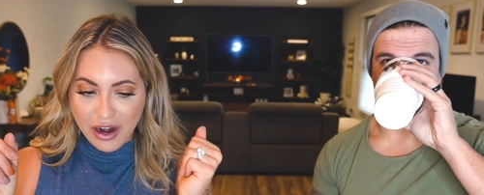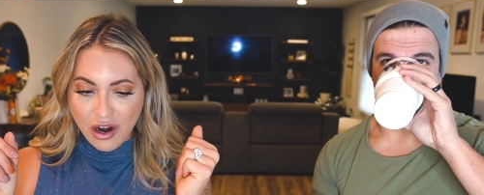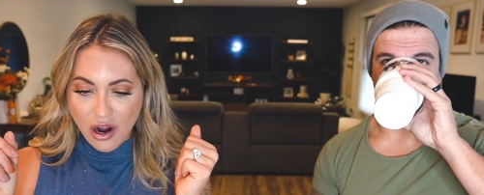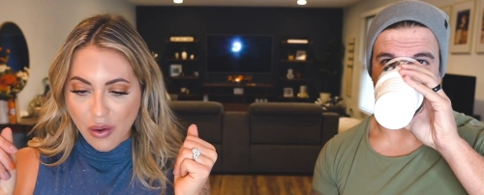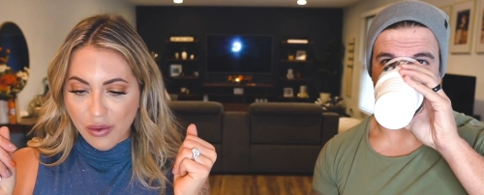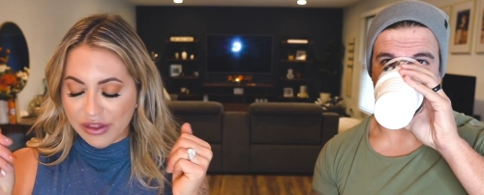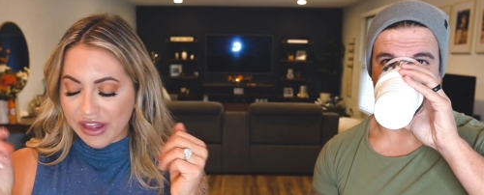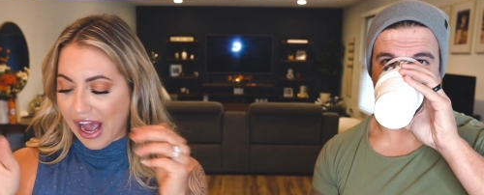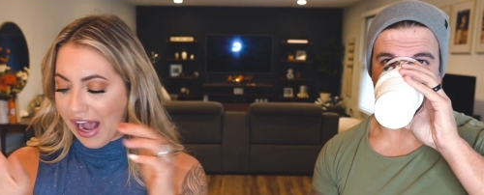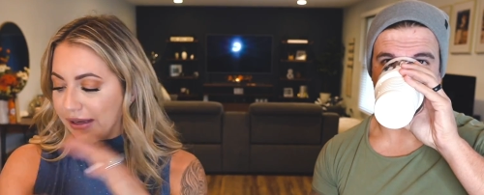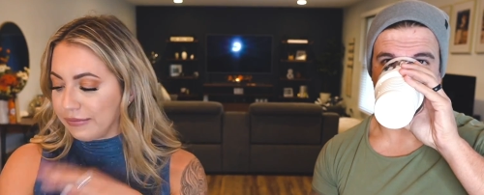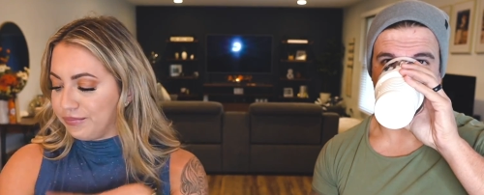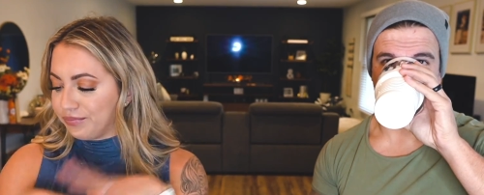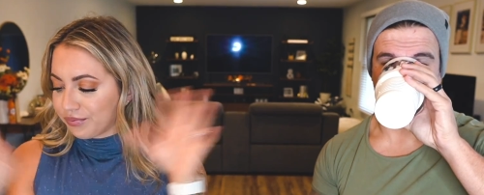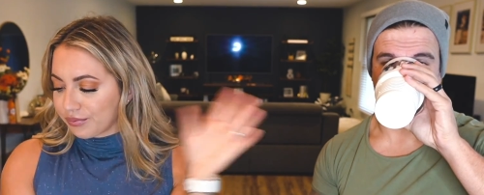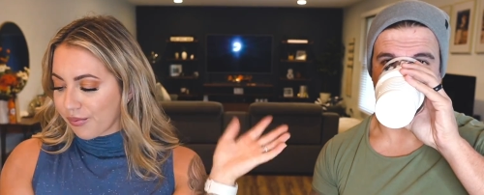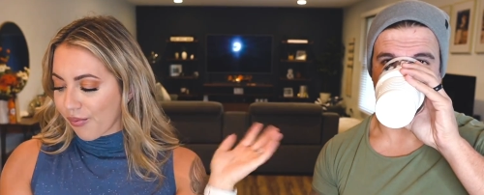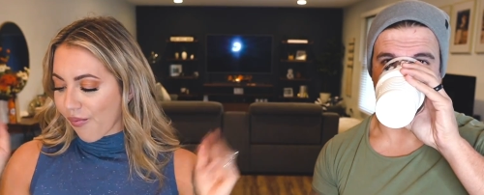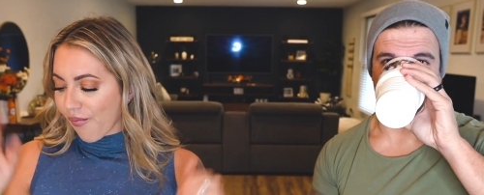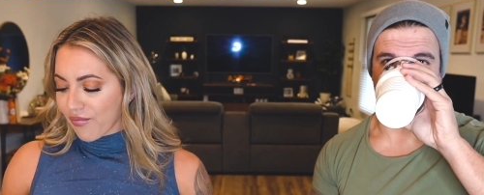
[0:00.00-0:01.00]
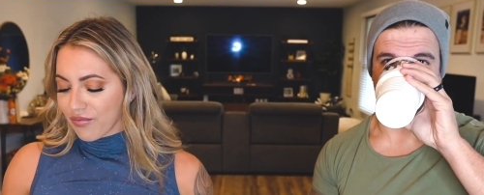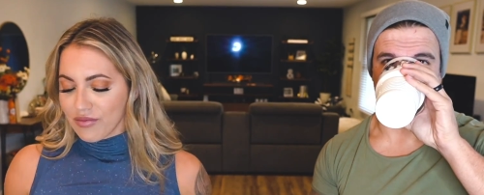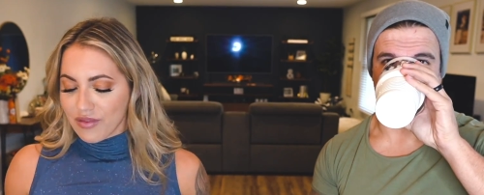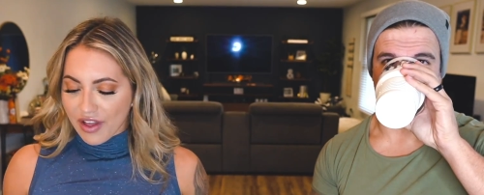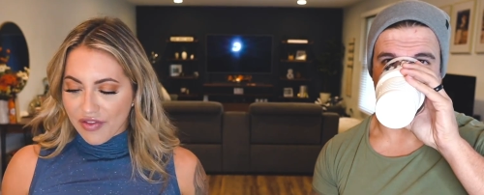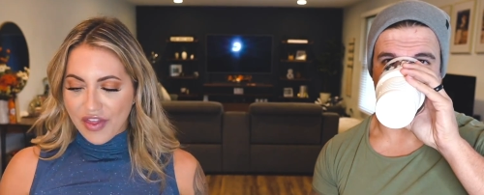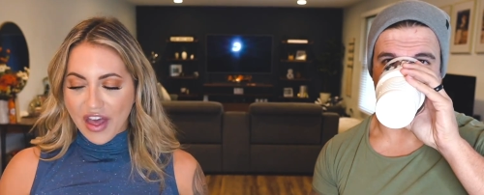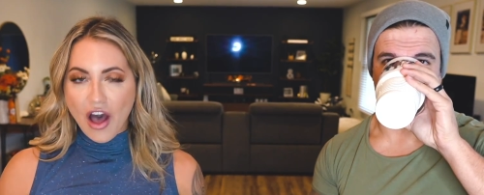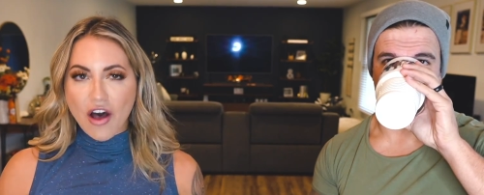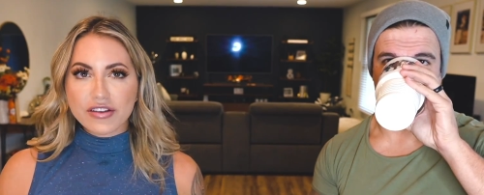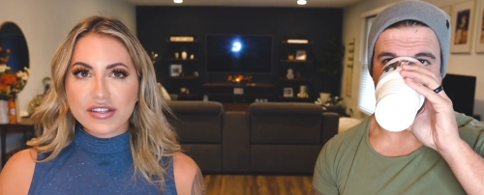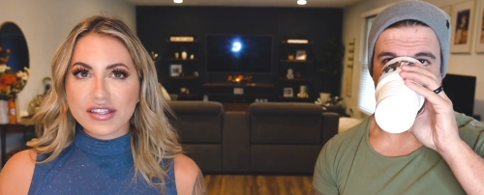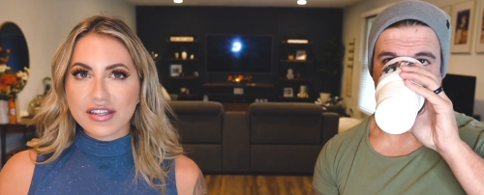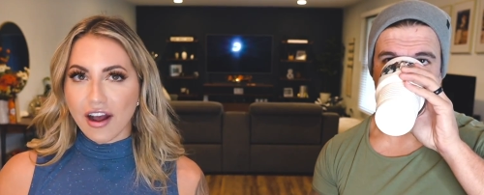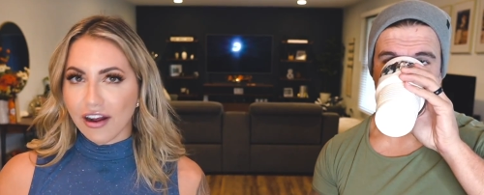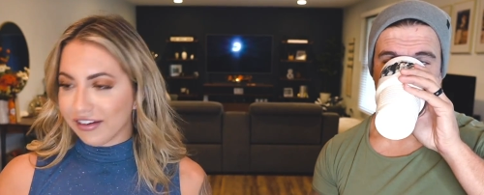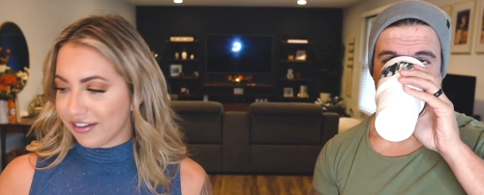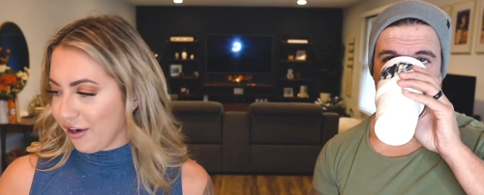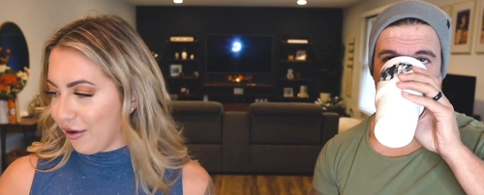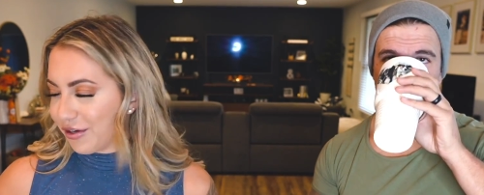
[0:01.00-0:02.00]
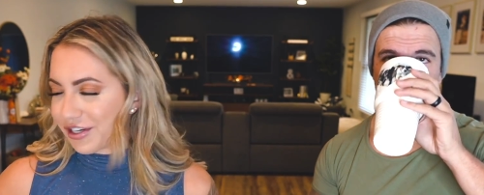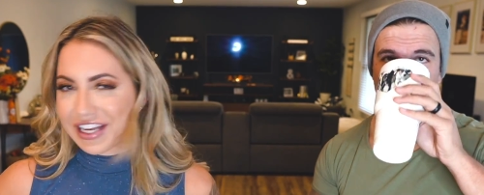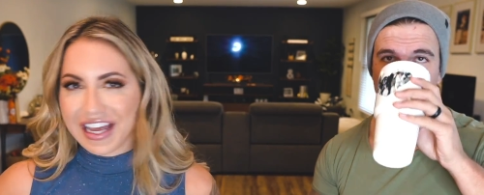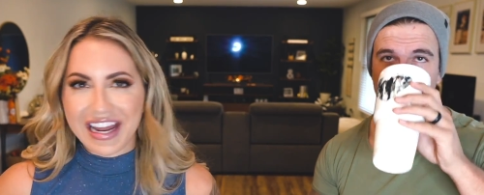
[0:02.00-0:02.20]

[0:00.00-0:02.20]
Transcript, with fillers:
Speaker 1: to go with that. They all suck. No, I'm just